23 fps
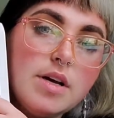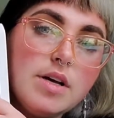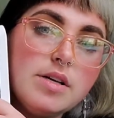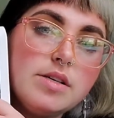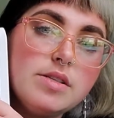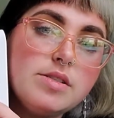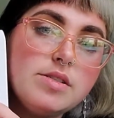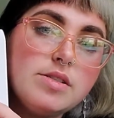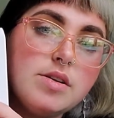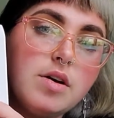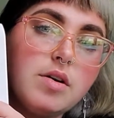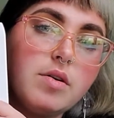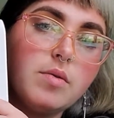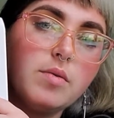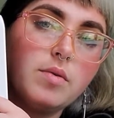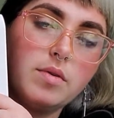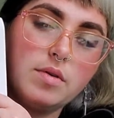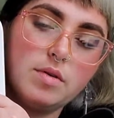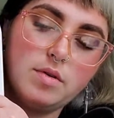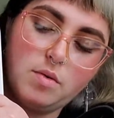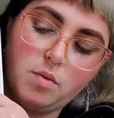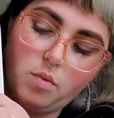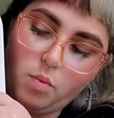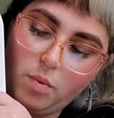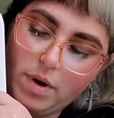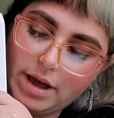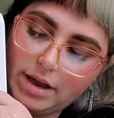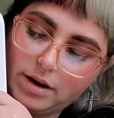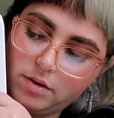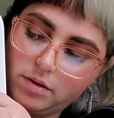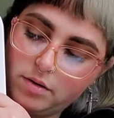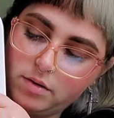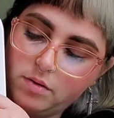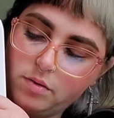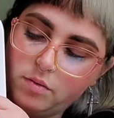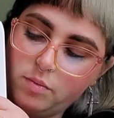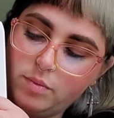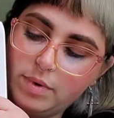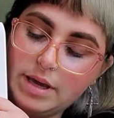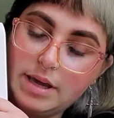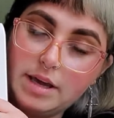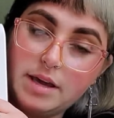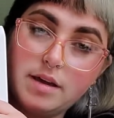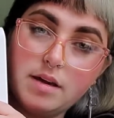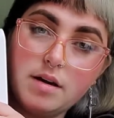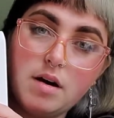So when
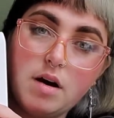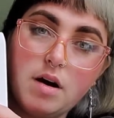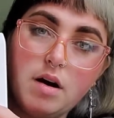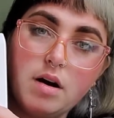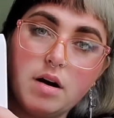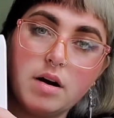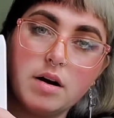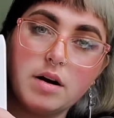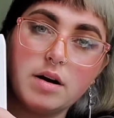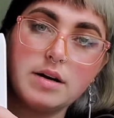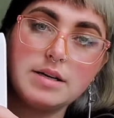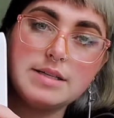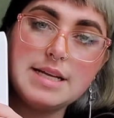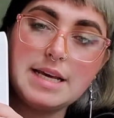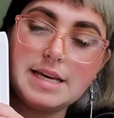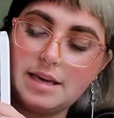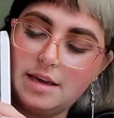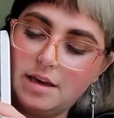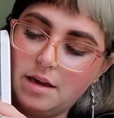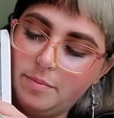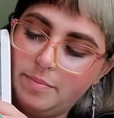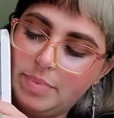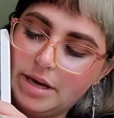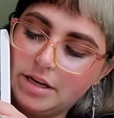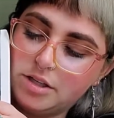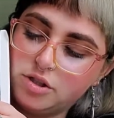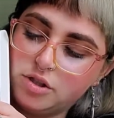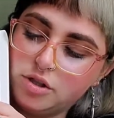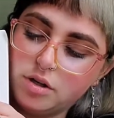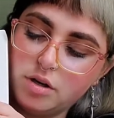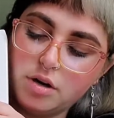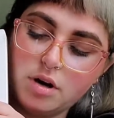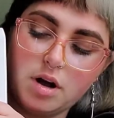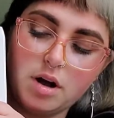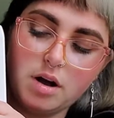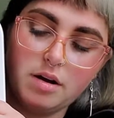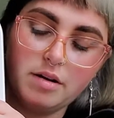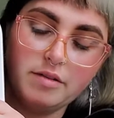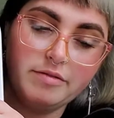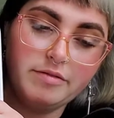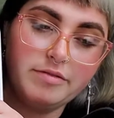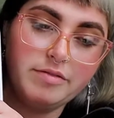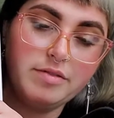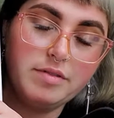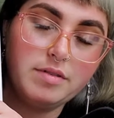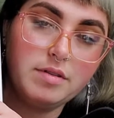we are taking a picture
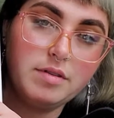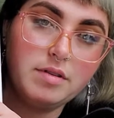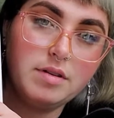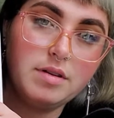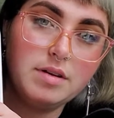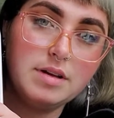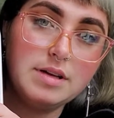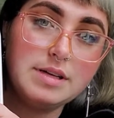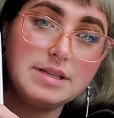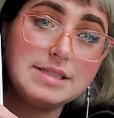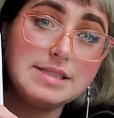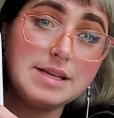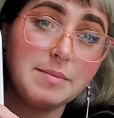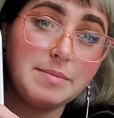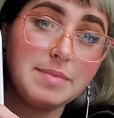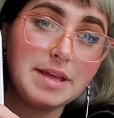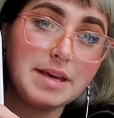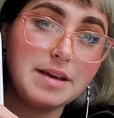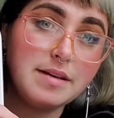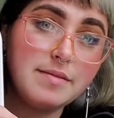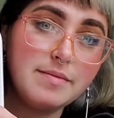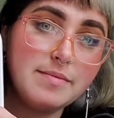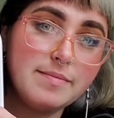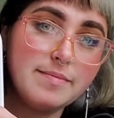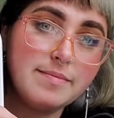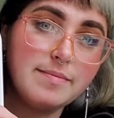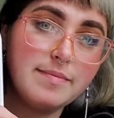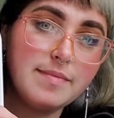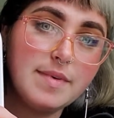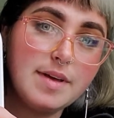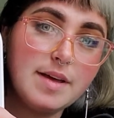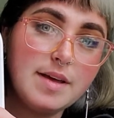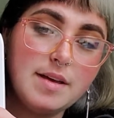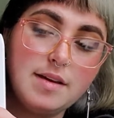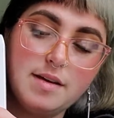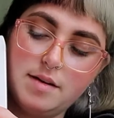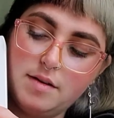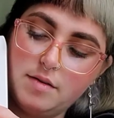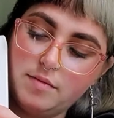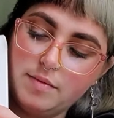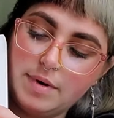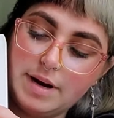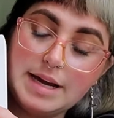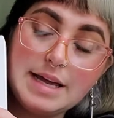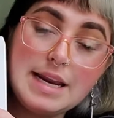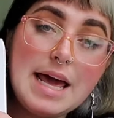of something,
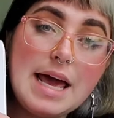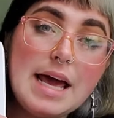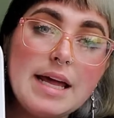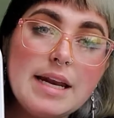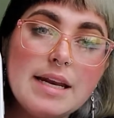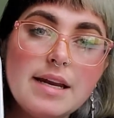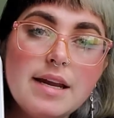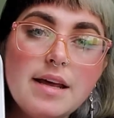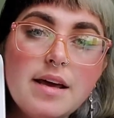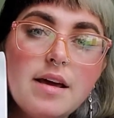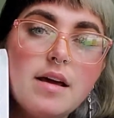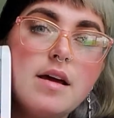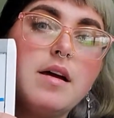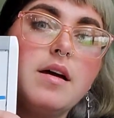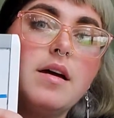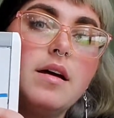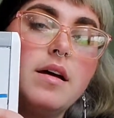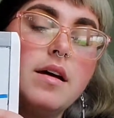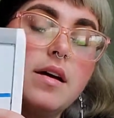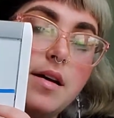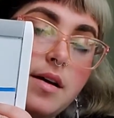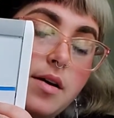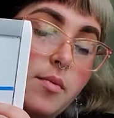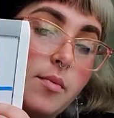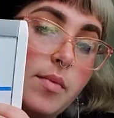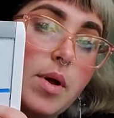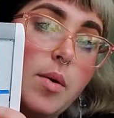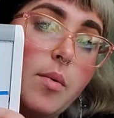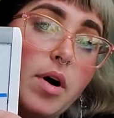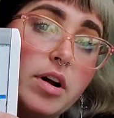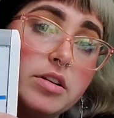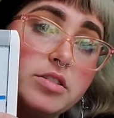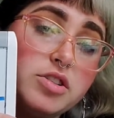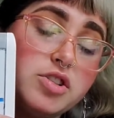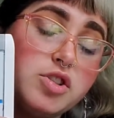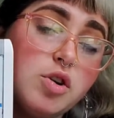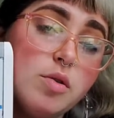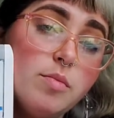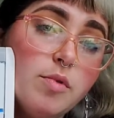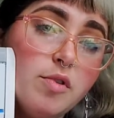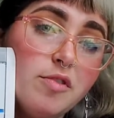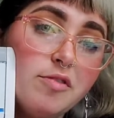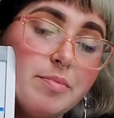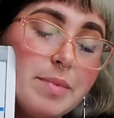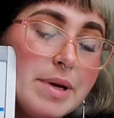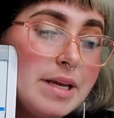right, and we want to show
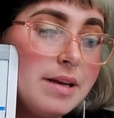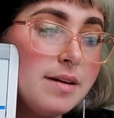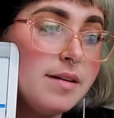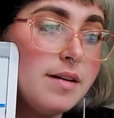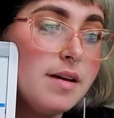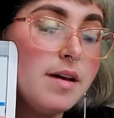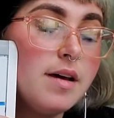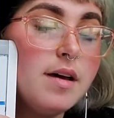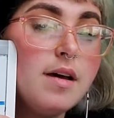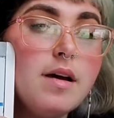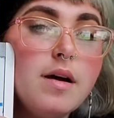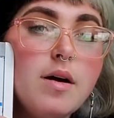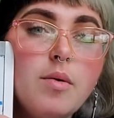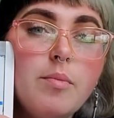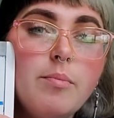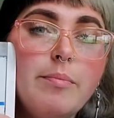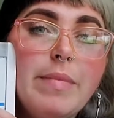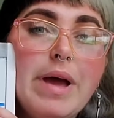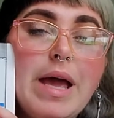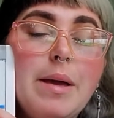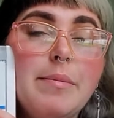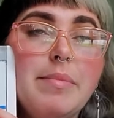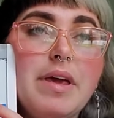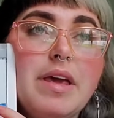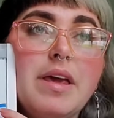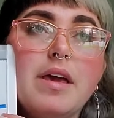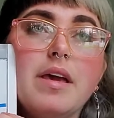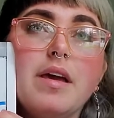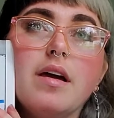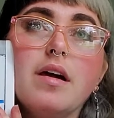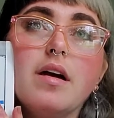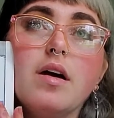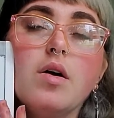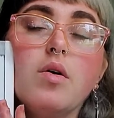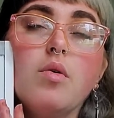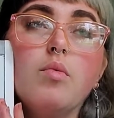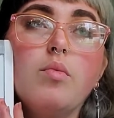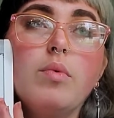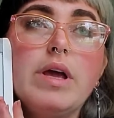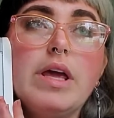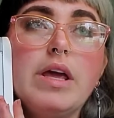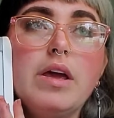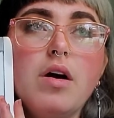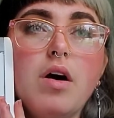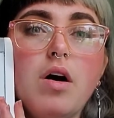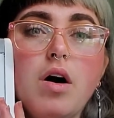movement, maybe
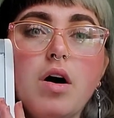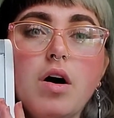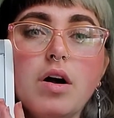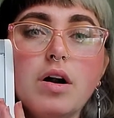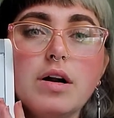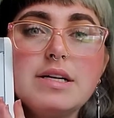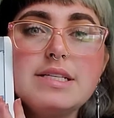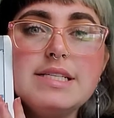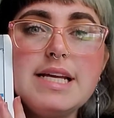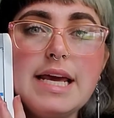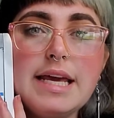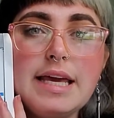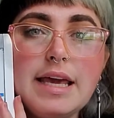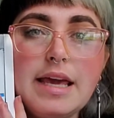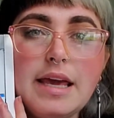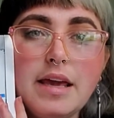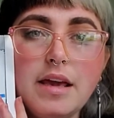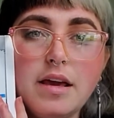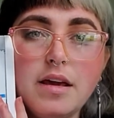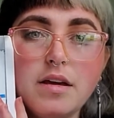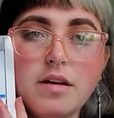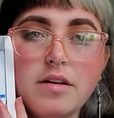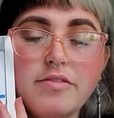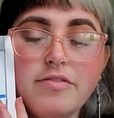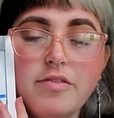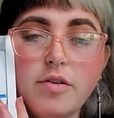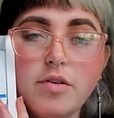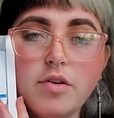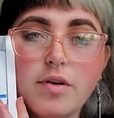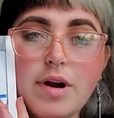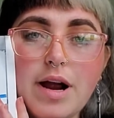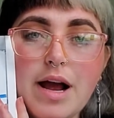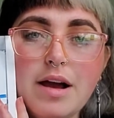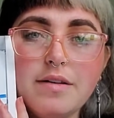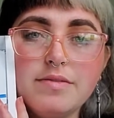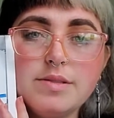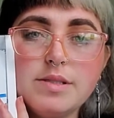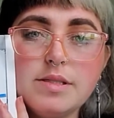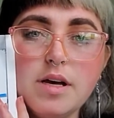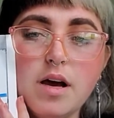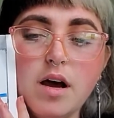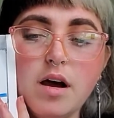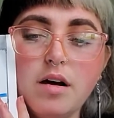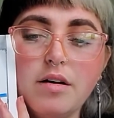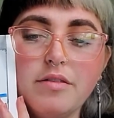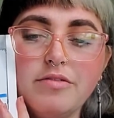we are taking photographs
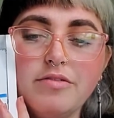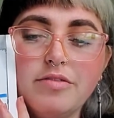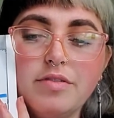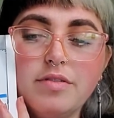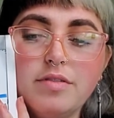of